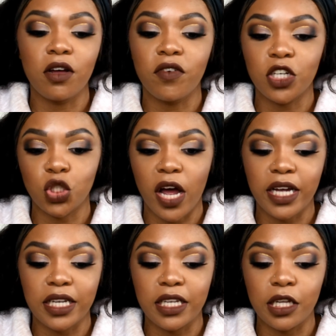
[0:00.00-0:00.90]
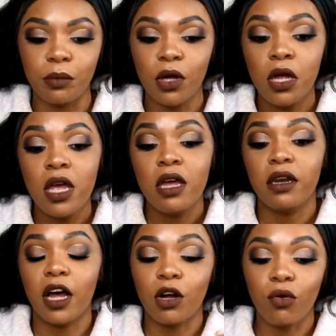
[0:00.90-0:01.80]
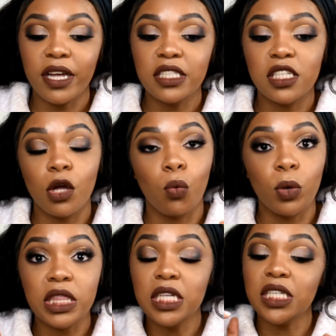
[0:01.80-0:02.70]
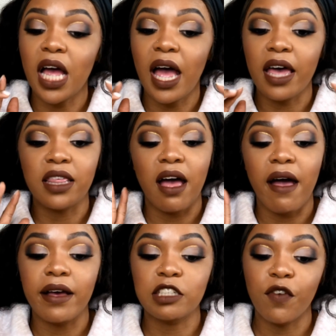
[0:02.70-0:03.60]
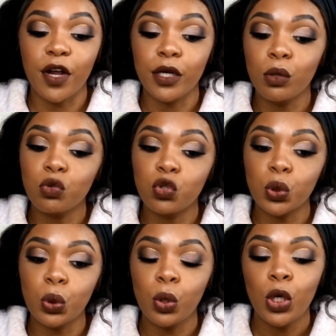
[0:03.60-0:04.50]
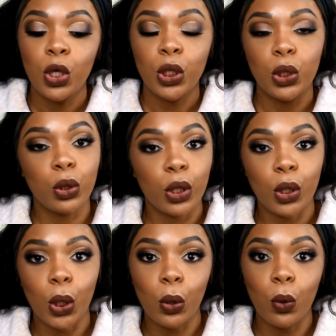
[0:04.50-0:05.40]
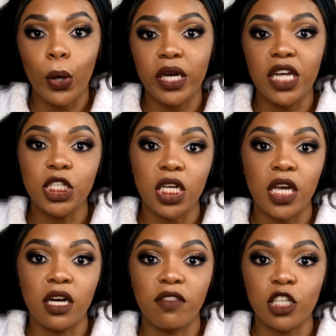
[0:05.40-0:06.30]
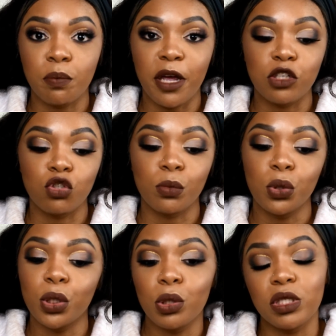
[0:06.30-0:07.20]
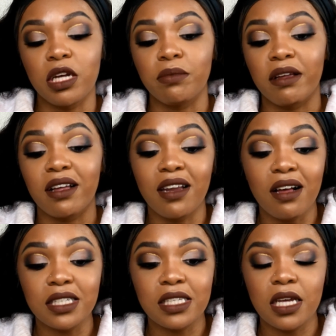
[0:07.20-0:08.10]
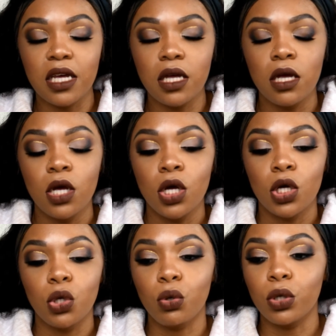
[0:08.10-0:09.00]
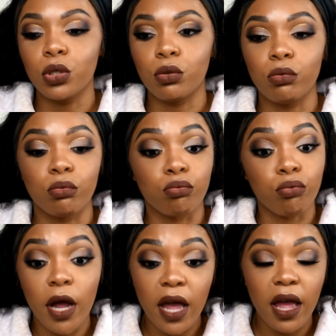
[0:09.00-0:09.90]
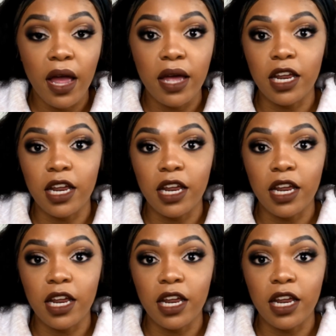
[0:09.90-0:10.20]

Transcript: a chocolate lip. Now, granted, with this eye, the eye's very neutral. You could go on each end of the spectrum. You could do something glossy. You could do red.